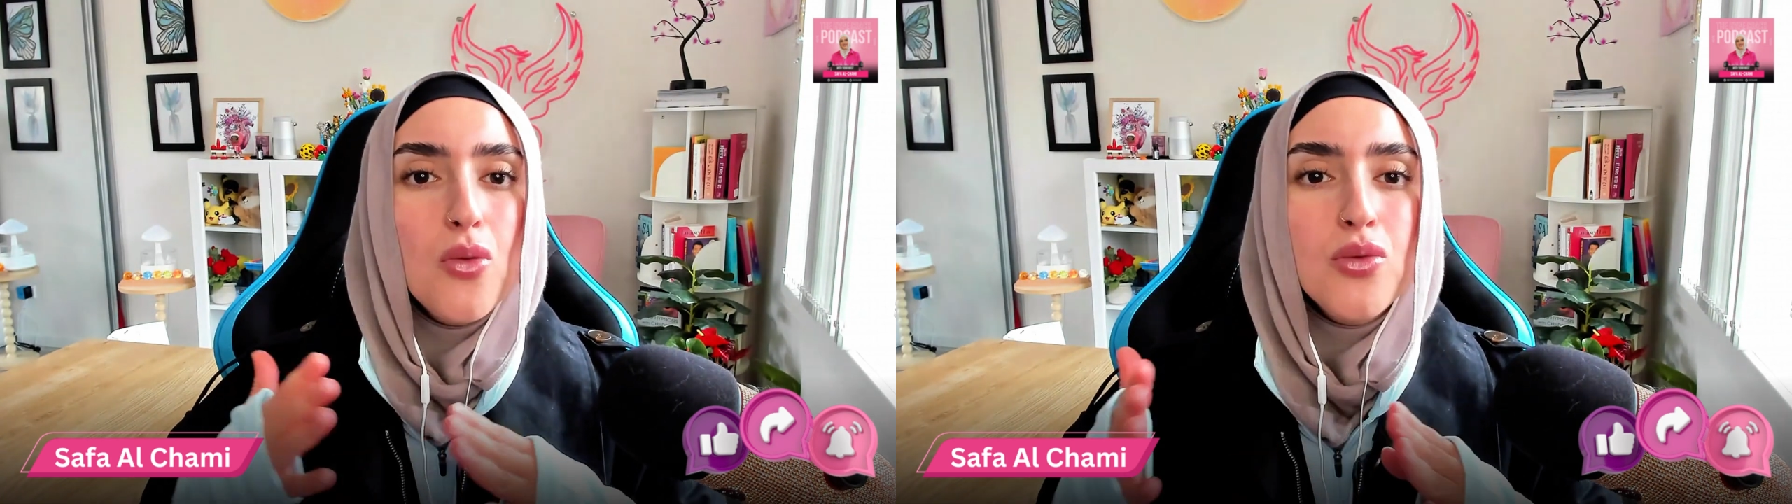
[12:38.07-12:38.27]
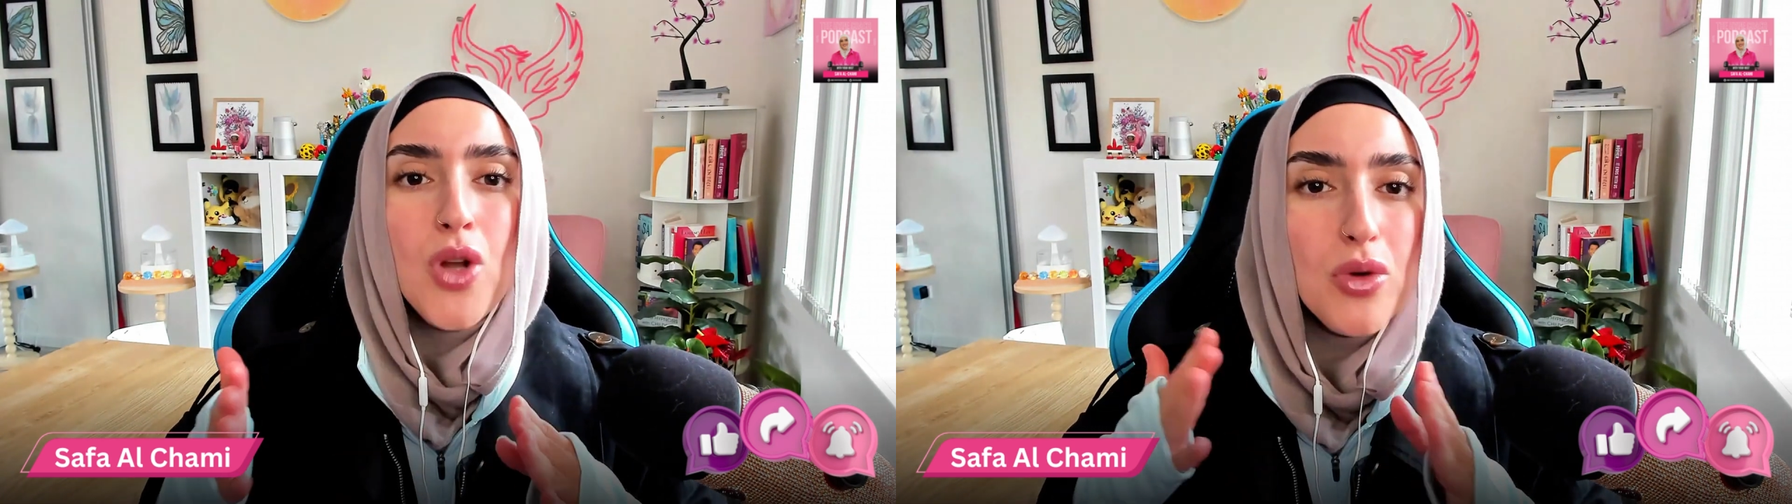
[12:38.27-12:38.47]

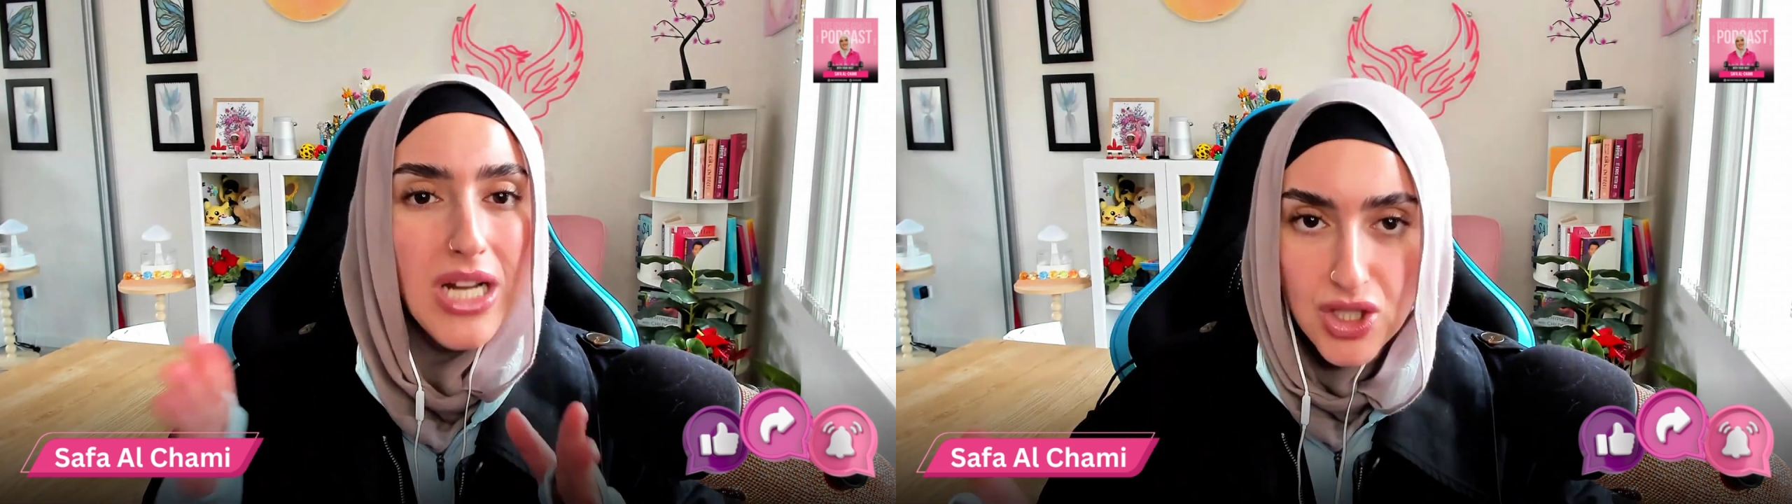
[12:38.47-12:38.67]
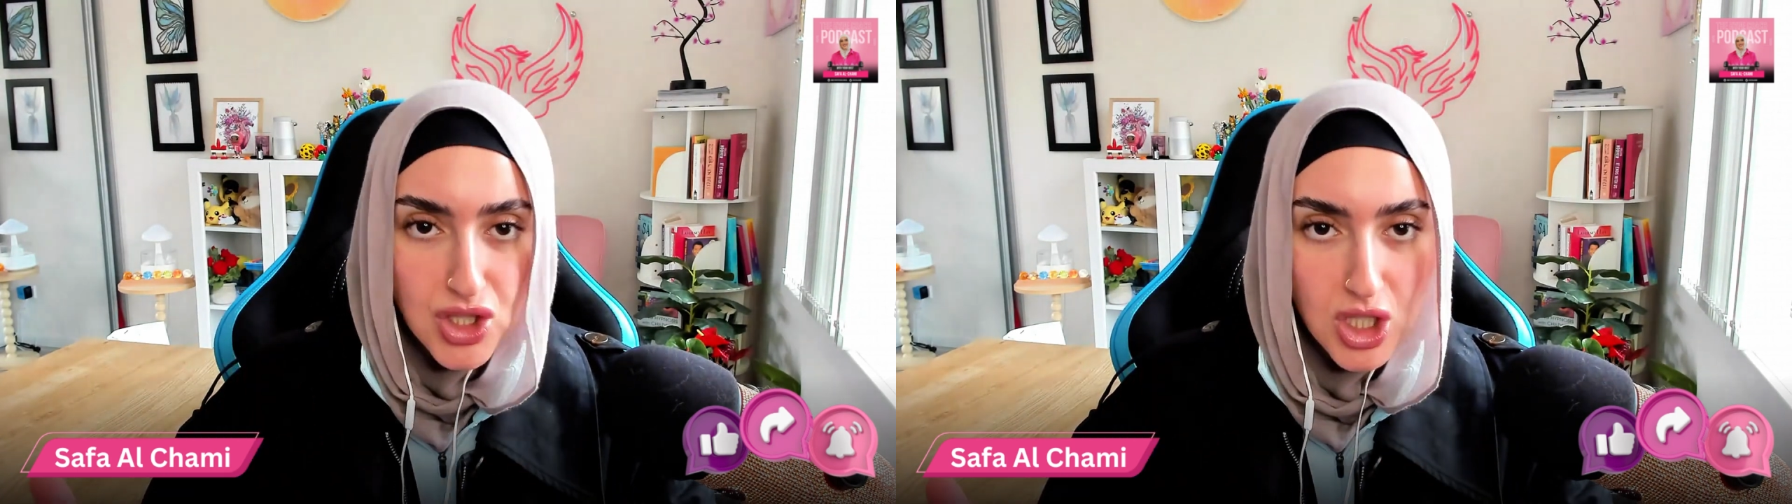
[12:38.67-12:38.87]
no
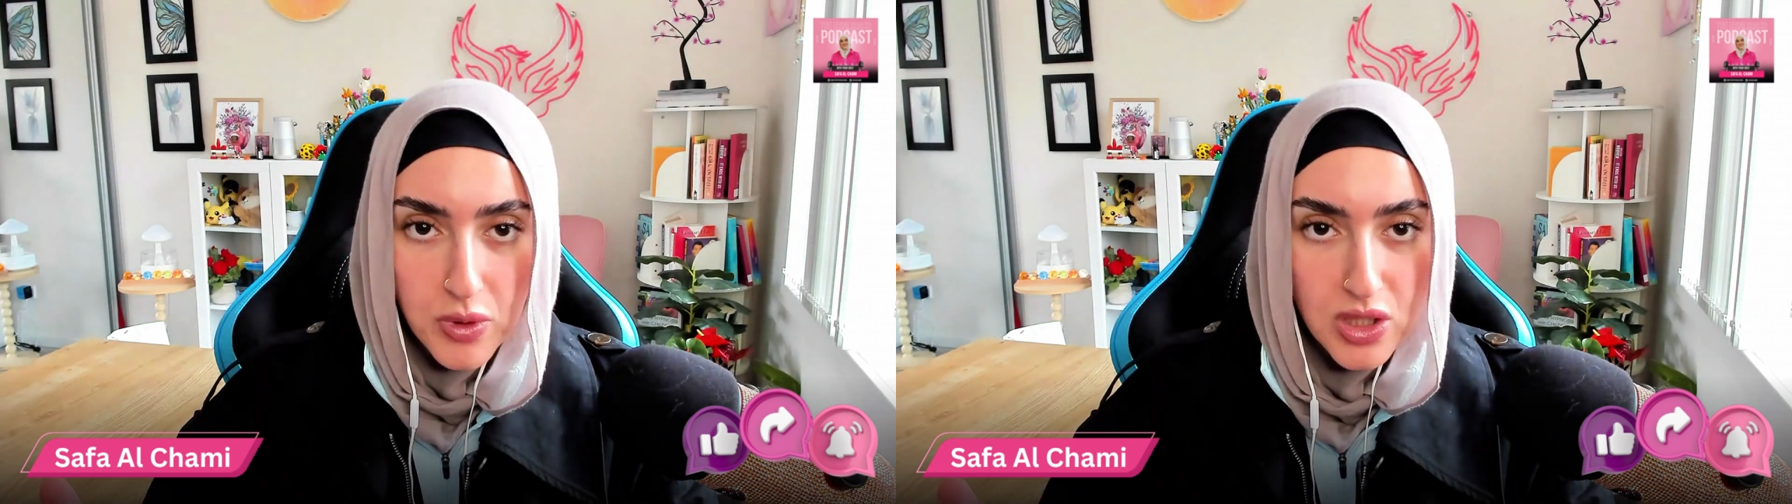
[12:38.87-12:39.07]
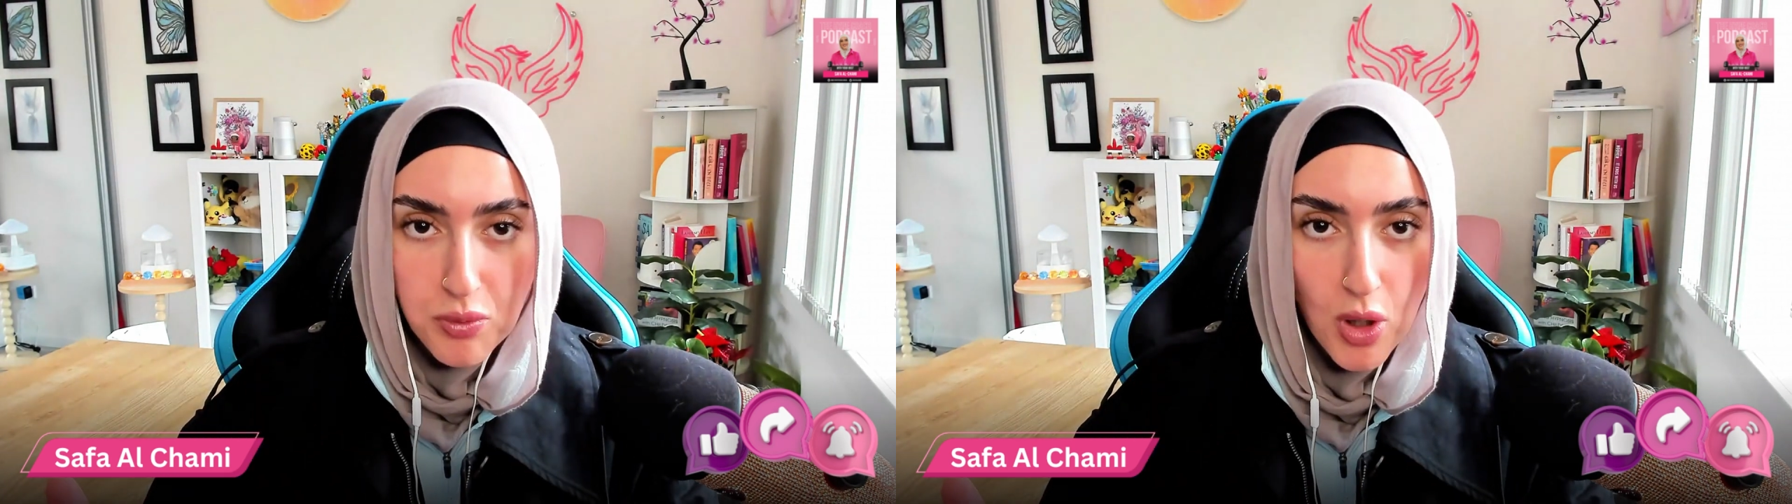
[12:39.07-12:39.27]
relationship
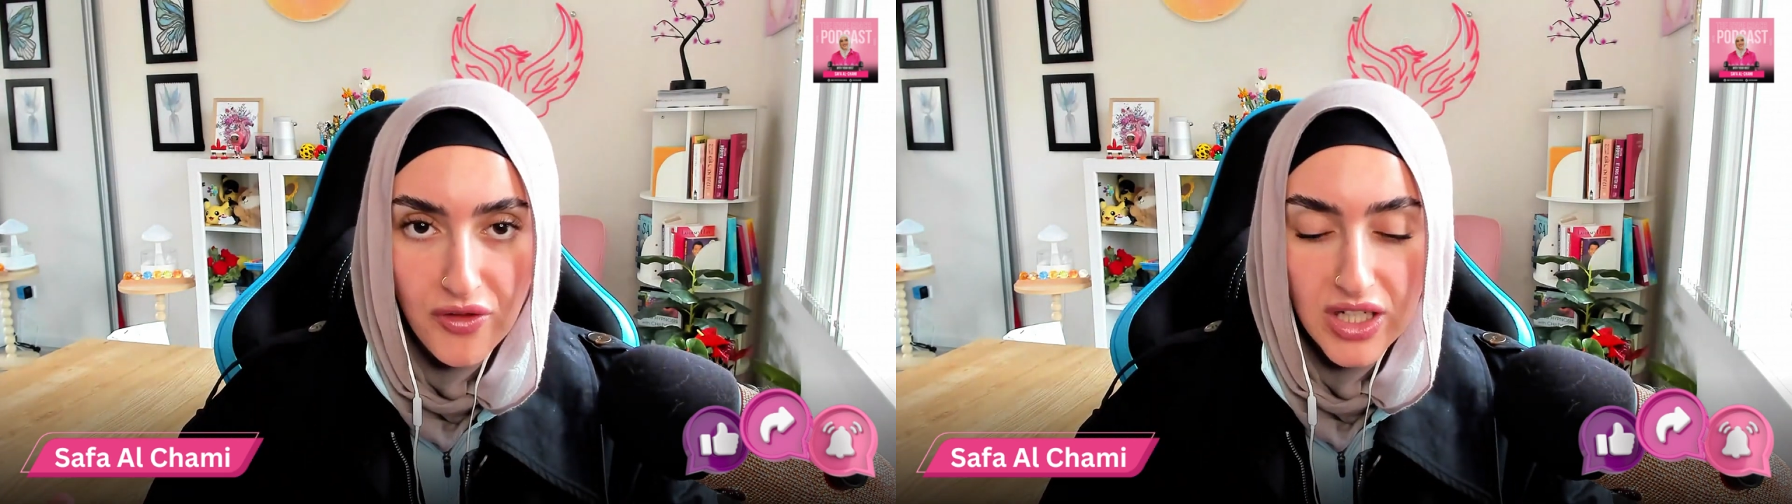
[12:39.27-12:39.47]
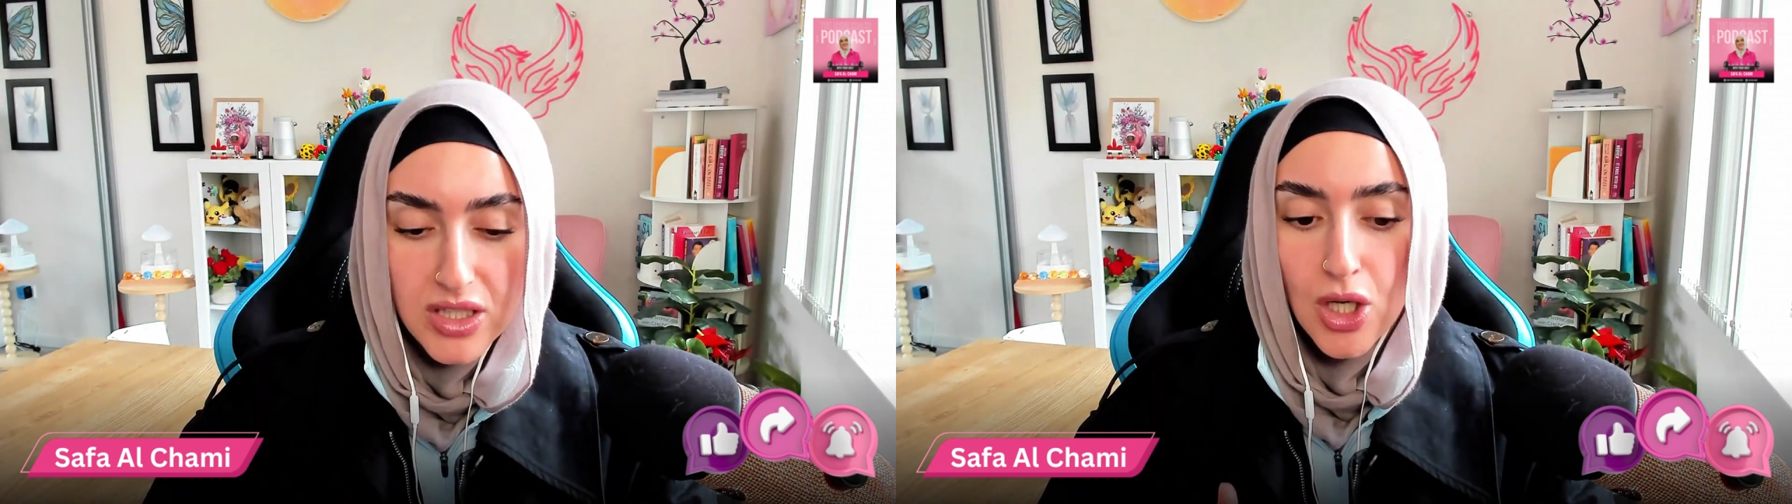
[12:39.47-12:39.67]
is
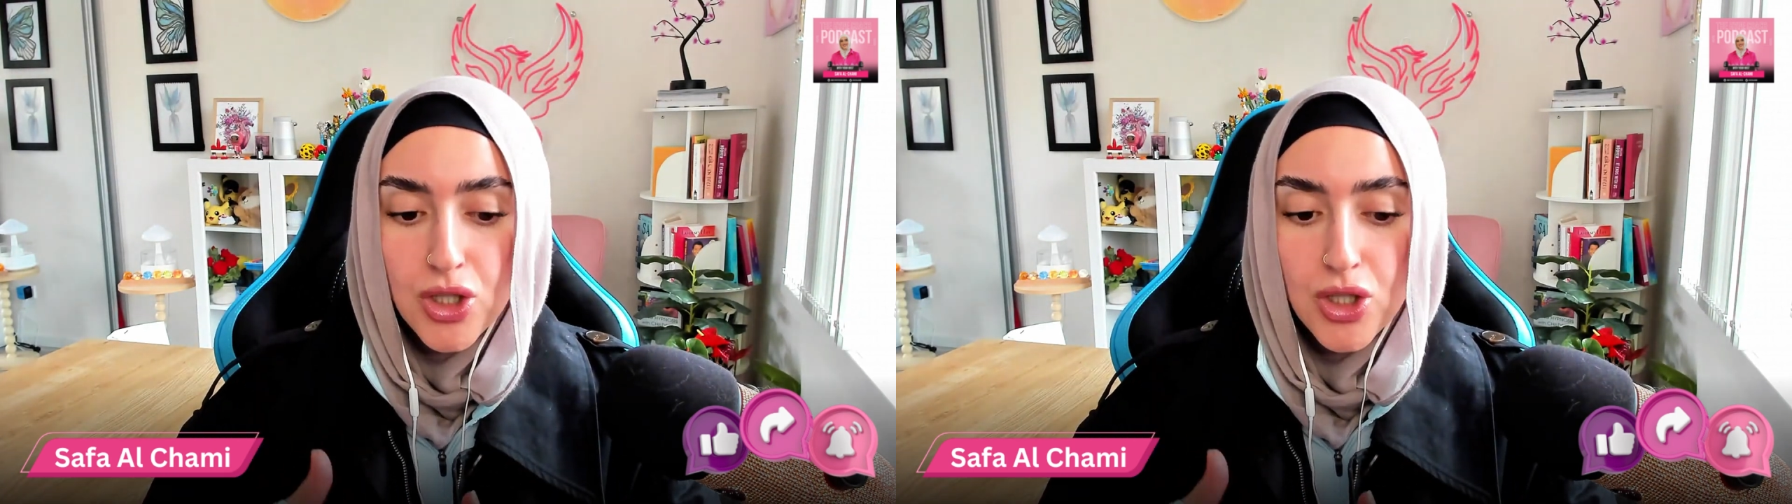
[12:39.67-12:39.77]
perfect.